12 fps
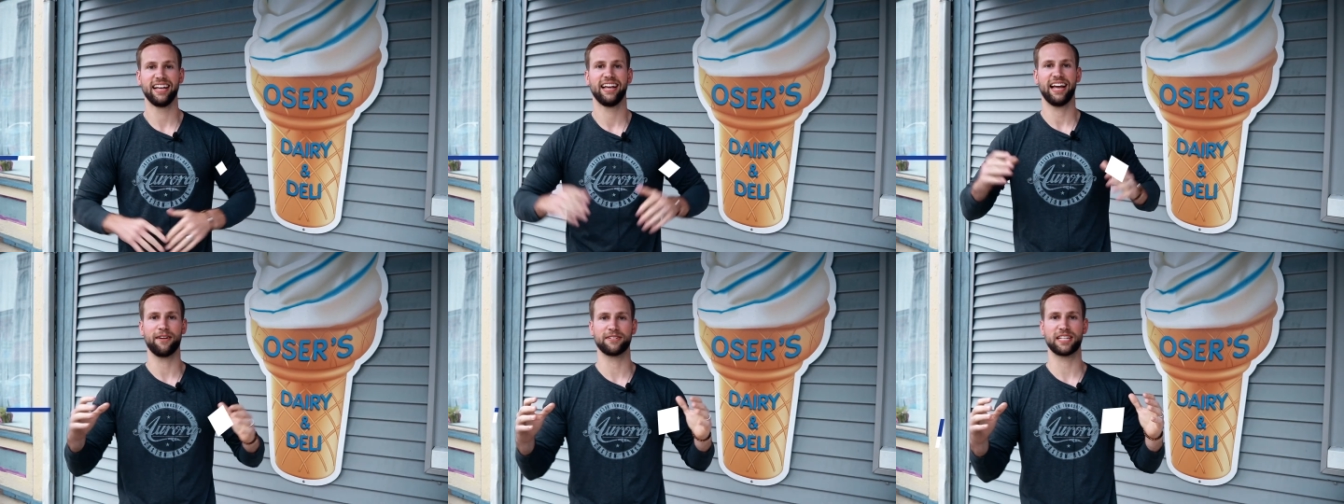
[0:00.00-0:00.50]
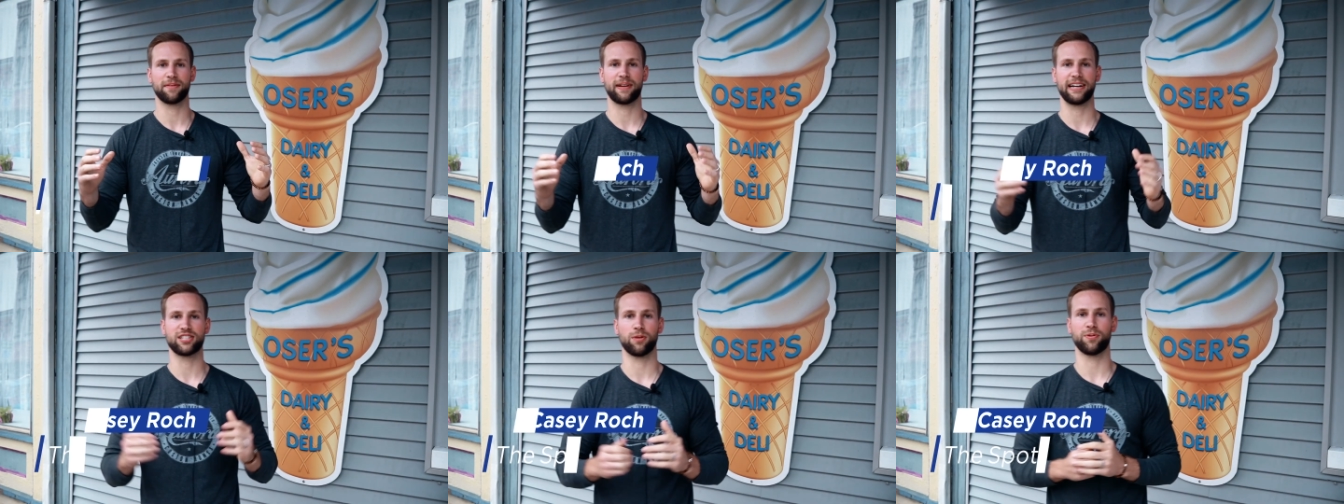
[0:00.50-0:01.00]
Hey, what's up
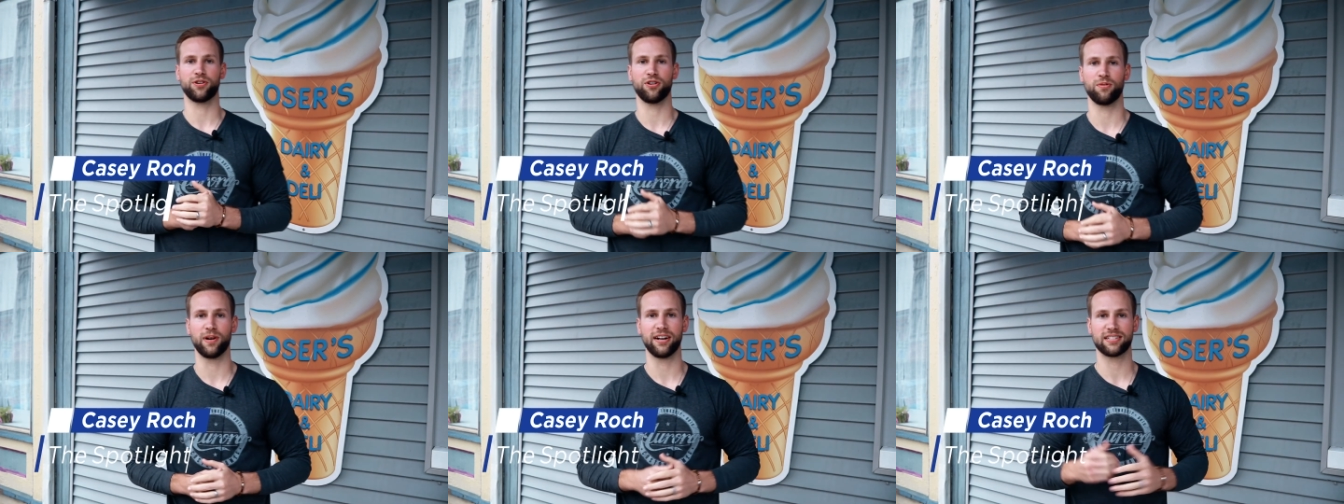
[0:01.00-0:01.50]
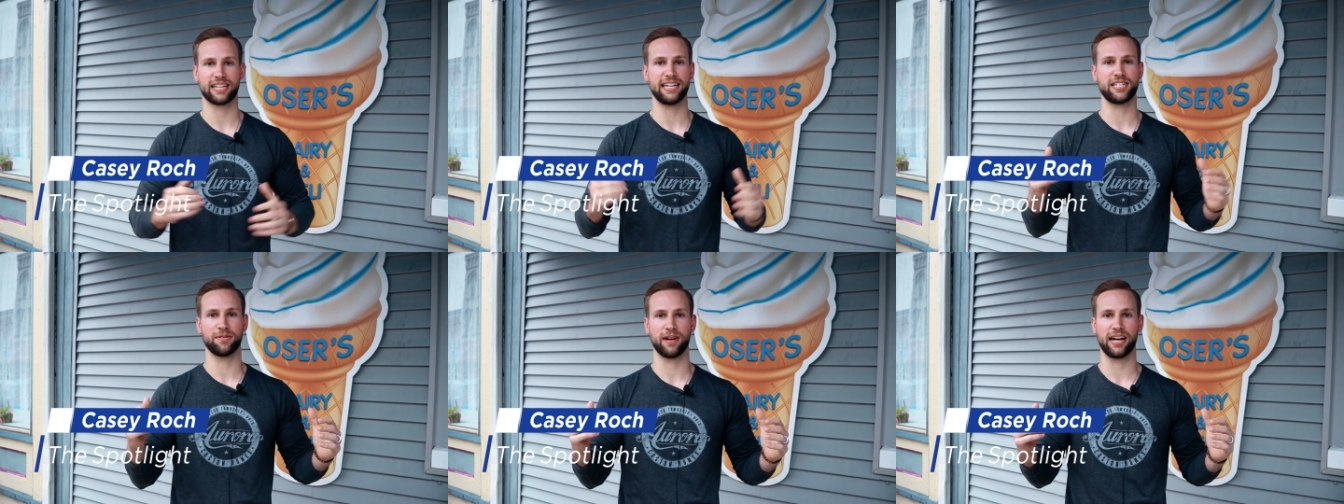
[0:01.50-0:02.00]
guys? Hope you're doing well. It's
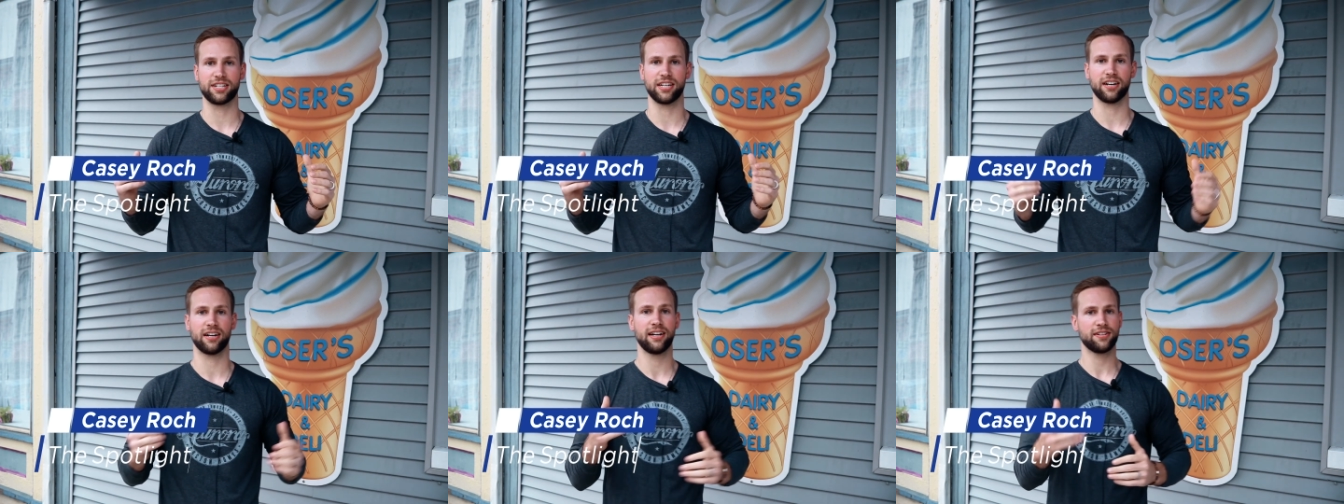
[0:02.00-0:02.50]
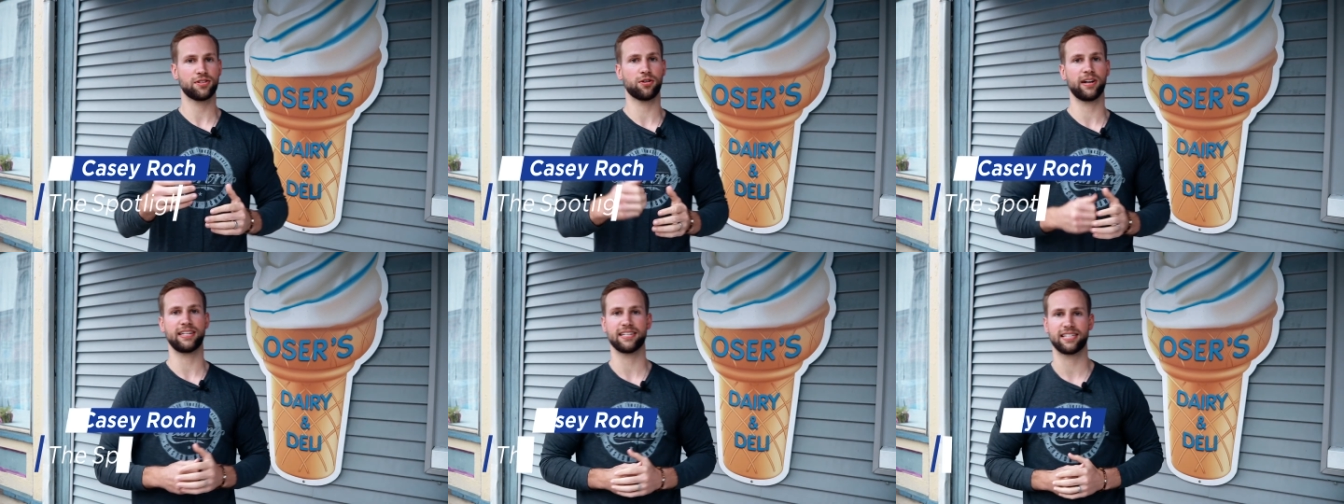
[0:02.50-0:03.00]
Casey Rosh here.
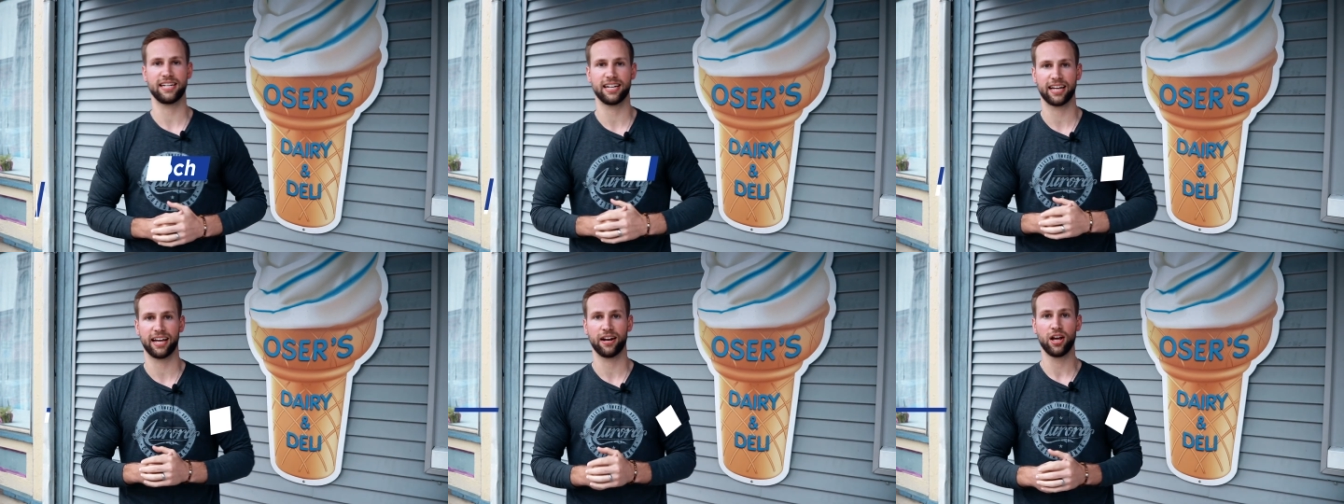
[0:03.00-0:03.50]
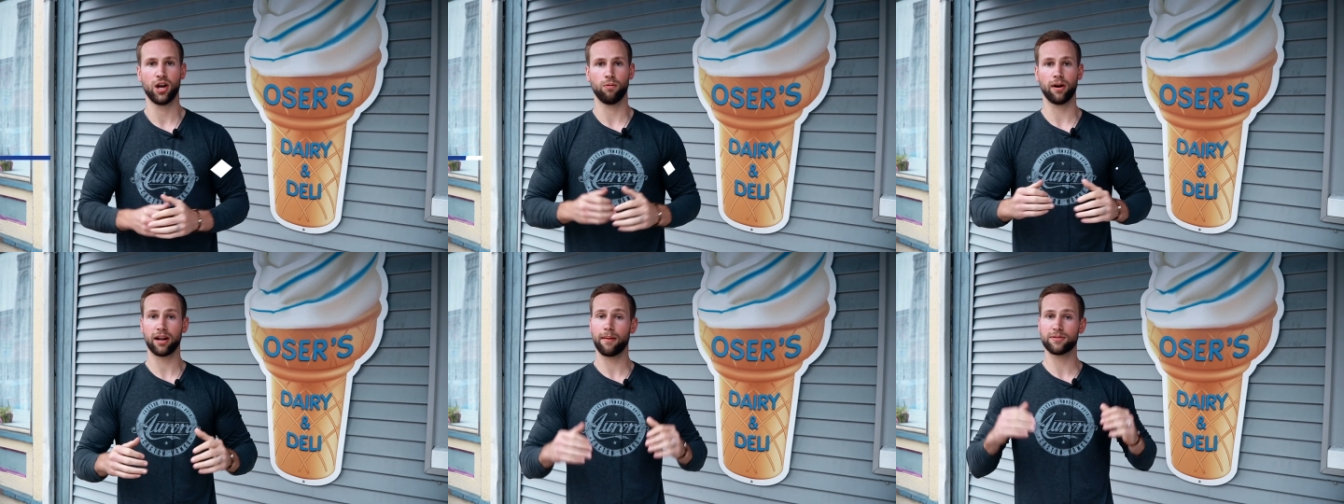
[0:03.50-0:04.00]
So great to see you again.
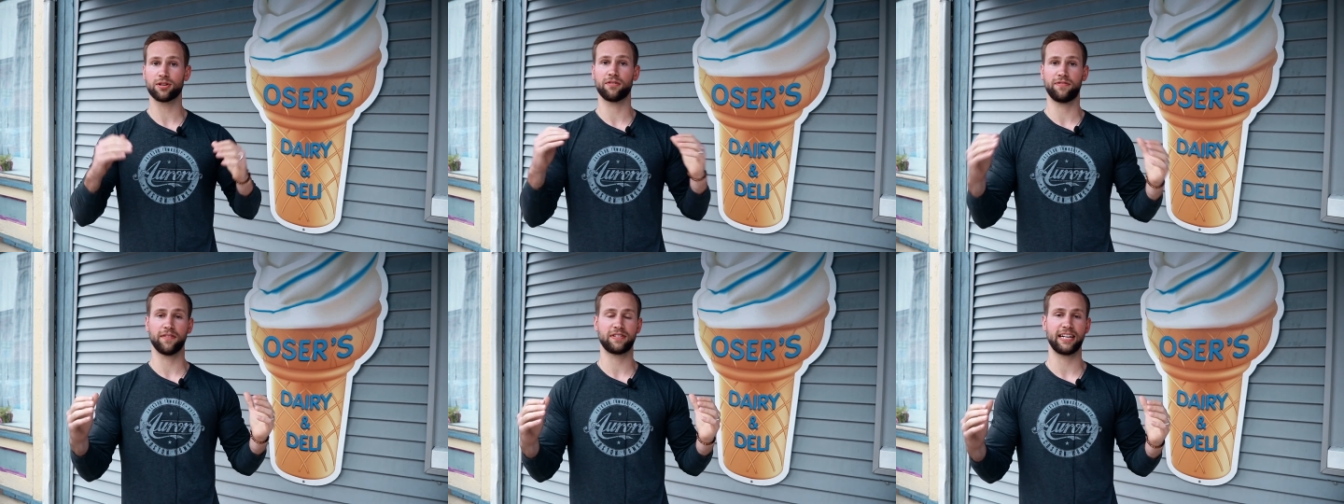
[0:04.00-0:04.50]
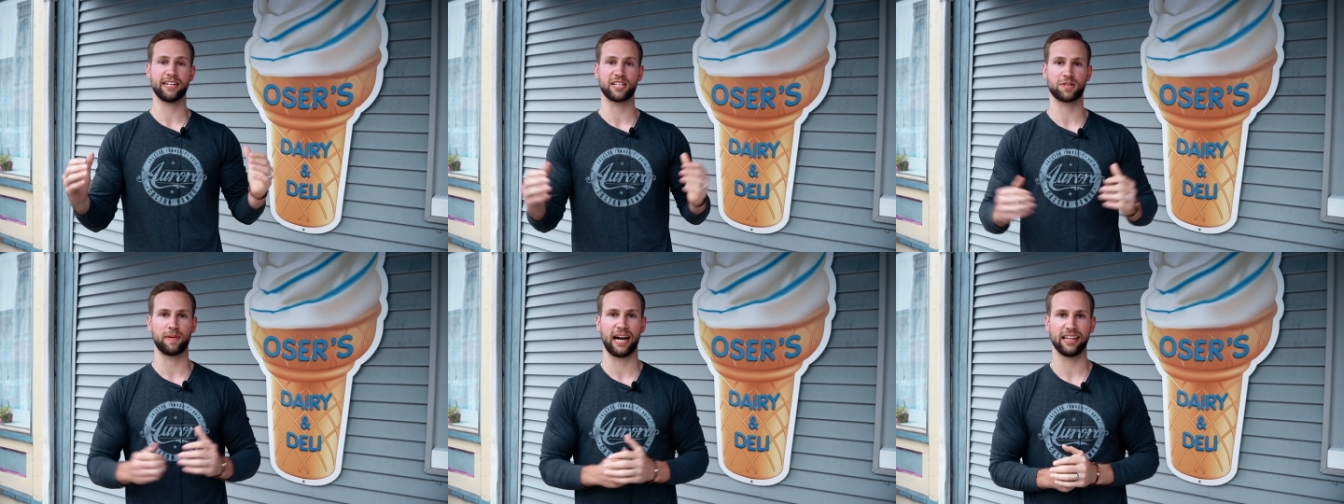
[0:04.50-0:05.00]
Welcome to episode 15 of
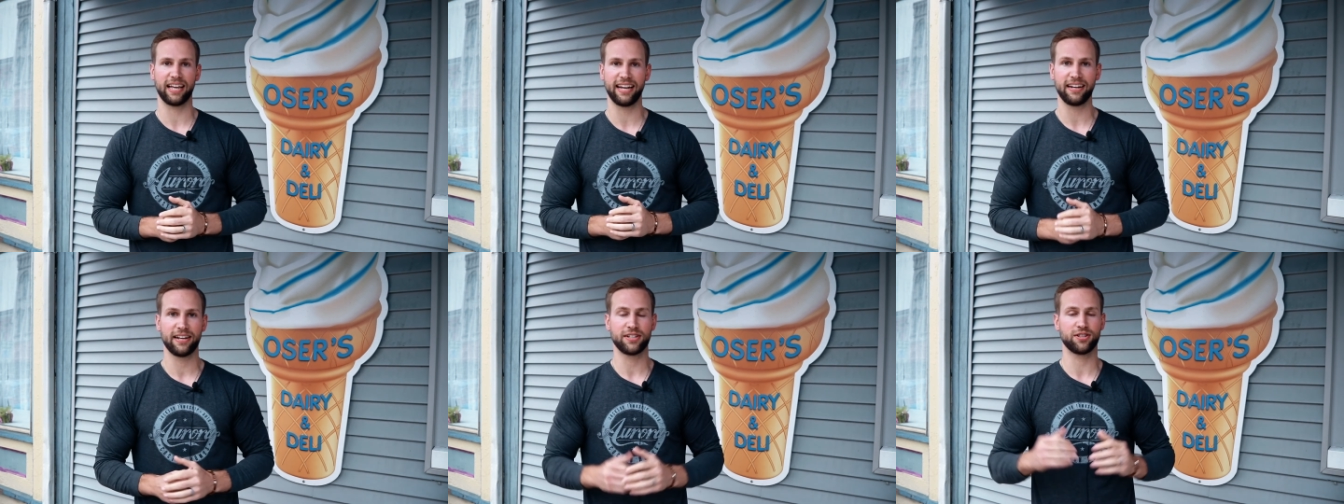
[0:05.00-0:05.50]
The Spotlight.